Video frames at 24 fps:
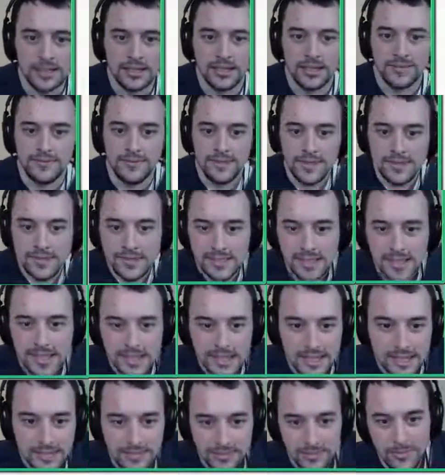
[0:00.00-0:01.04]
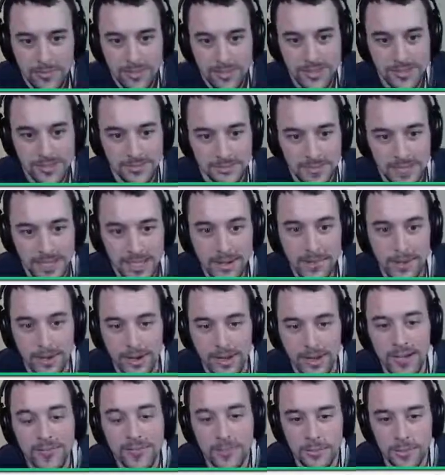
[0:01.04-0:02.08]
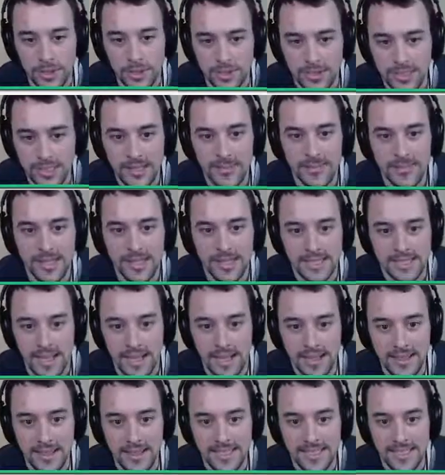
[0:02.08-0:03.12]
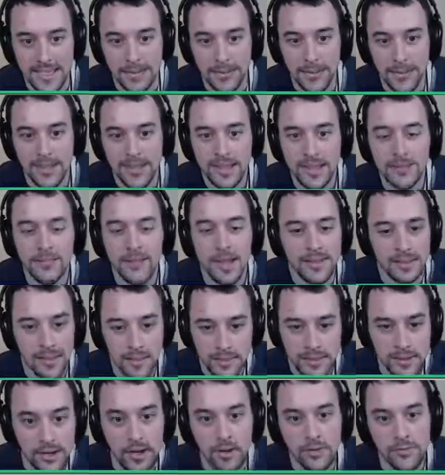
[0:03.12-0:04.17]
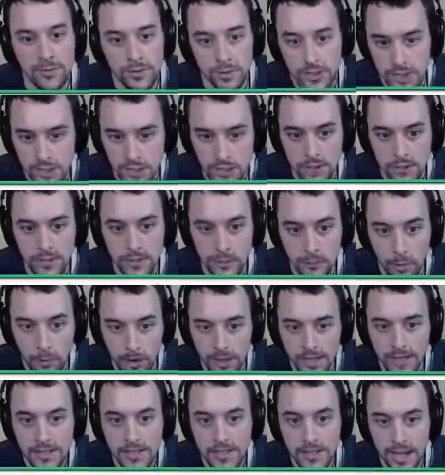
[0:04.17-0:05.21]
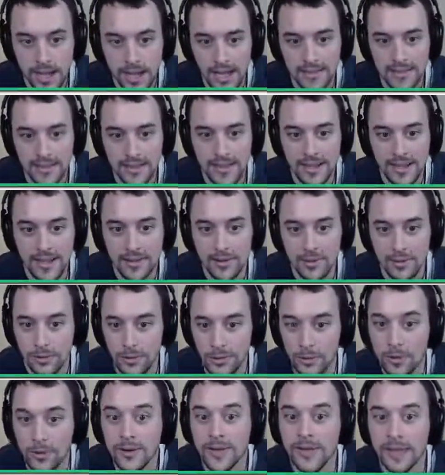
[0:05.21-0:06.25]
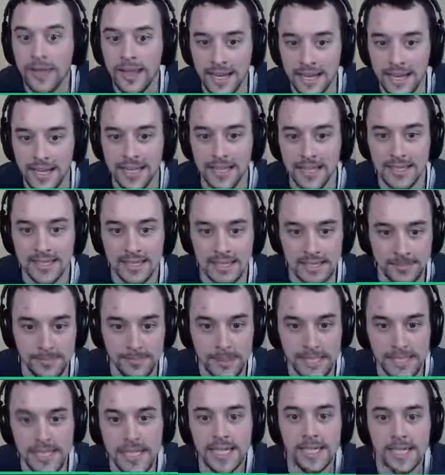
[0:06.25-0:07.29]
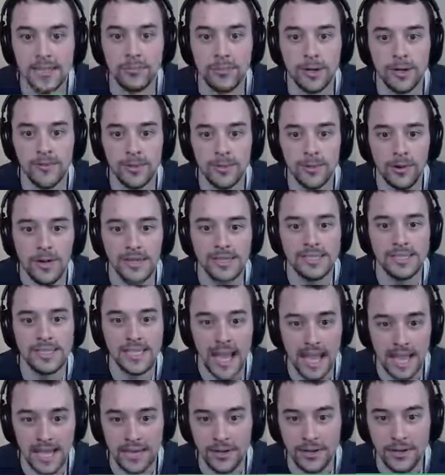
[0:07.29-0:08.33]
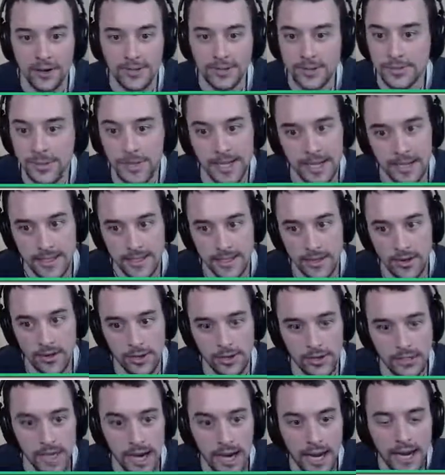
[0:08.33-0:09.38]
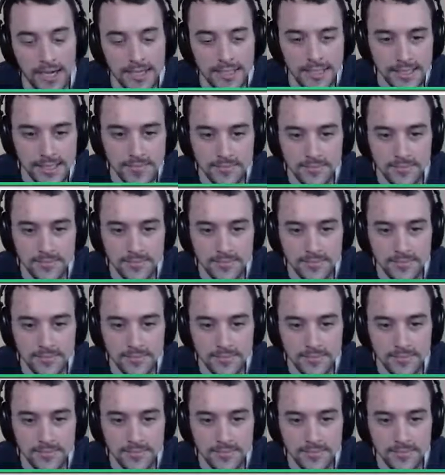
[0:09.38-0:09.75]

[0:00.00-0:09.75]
feels like what's really working for blue team is that they separate them and then they go for the 2v1 or they just maintain the 1v1s and whoever's being edge guarded dies.